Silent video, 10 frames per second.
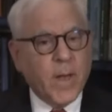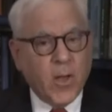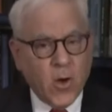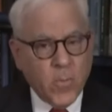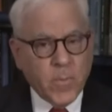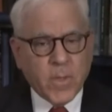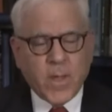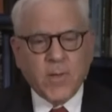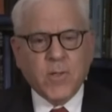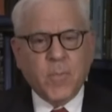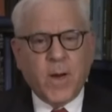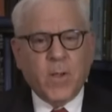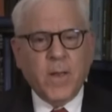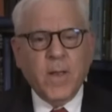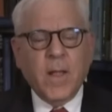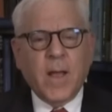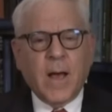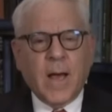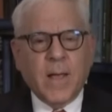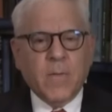from my home in Bethesda, Maryland. I